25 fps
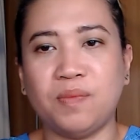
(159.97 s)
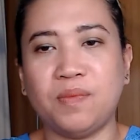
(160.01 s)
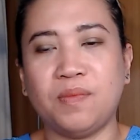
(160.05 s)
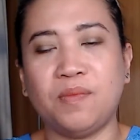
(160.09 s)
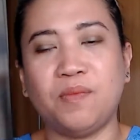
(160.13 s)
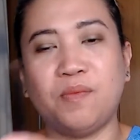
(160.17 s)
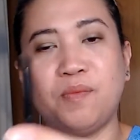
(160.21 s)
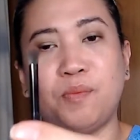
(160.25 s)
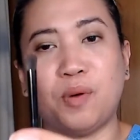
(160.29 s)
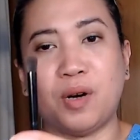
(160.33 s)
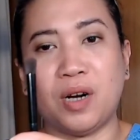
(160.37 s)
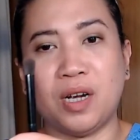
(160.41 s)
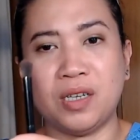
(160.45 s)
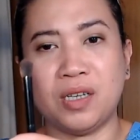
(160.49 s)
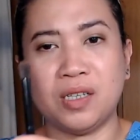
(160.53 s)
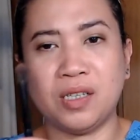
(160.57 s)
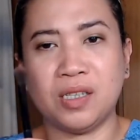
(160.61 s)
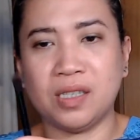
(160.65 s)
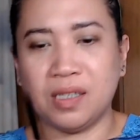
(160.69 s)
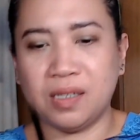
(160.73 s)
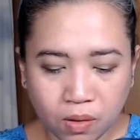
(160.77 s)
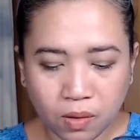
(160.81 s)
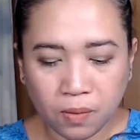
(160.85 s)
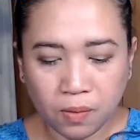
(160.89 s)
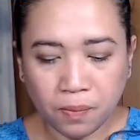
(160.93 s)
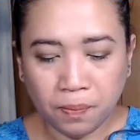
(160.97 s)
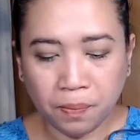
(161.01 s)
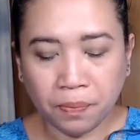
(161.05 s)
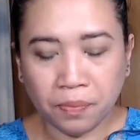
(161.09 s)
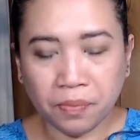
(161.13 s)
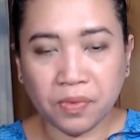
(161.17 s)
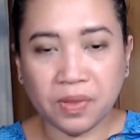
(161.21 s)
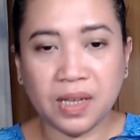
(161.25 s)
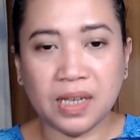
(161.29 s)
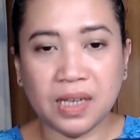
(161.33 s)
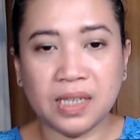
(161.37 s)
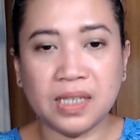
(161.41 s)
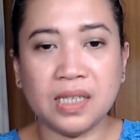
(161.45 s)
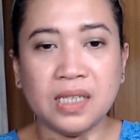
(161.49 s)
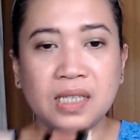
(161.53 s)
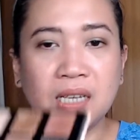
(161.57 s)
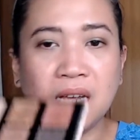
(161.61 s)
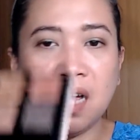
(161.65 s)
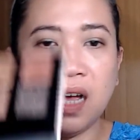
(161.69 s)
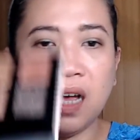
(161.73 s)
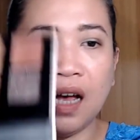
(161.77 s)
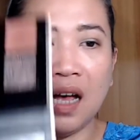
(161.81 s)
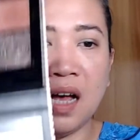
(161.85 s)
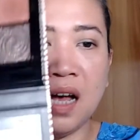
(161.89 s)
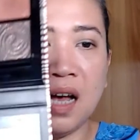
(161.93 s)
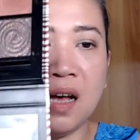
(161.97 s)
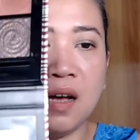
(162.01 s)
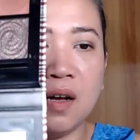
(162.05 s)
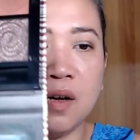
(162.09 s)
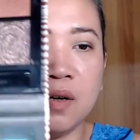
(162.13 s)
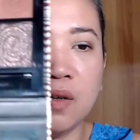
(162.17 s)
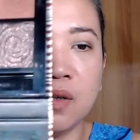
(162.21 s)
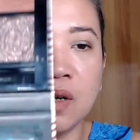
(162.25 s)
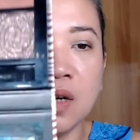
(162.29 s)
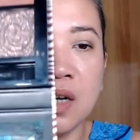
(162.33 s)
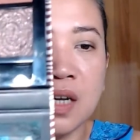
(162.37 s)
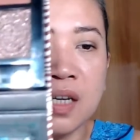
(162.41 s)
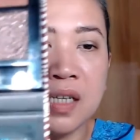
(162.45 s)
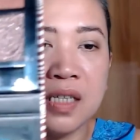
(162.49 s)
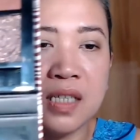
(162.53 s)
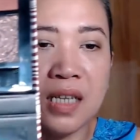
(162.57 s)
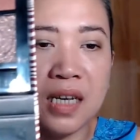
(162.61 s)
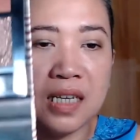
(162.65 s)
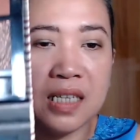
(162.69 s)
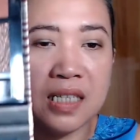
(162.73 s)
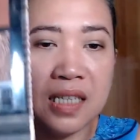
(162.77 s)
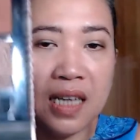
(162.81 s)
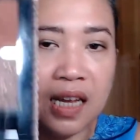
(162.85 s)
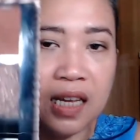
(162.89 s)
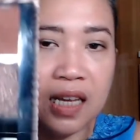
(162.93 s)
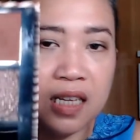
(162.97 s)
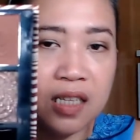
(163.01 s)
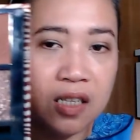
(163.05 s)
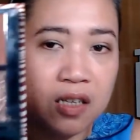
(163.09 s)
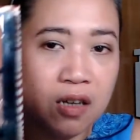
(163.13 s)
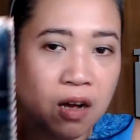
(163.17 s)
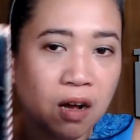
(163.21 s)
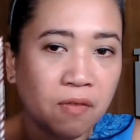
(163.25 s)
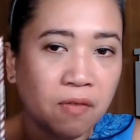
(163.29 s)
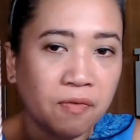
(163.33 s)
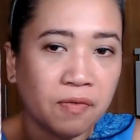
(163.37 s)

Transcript: brush. This is how the Intense Coffee